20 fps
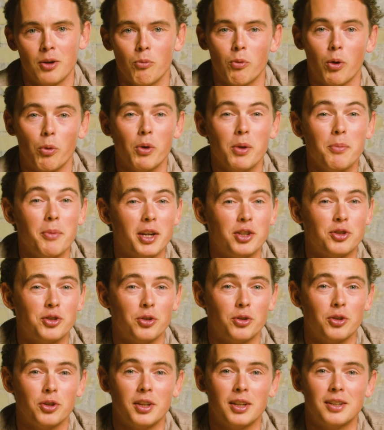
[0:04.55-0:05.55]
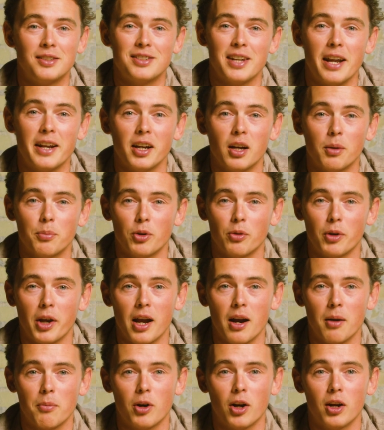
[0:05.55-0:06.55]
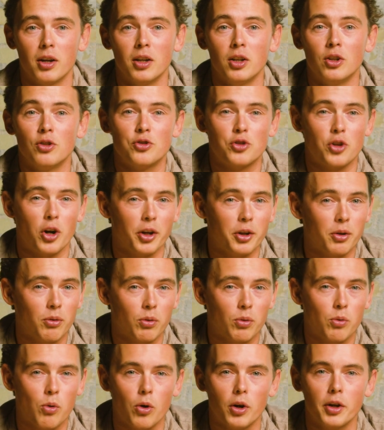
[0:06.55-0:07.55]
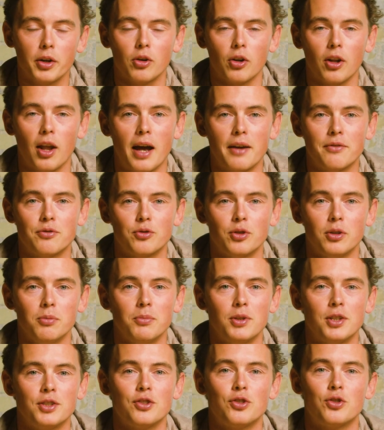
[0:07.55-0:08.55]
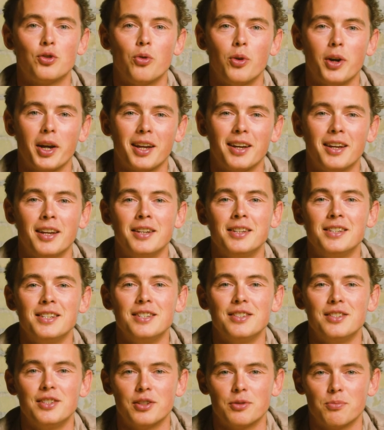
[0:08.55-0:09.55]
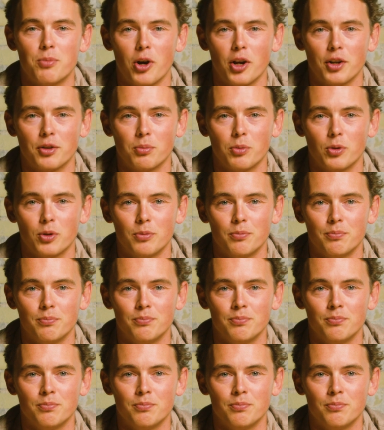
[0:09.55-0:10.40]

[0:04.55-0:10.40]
where we make sure that setting up your camera, starting a recording or live stream is as quick and easy as possible.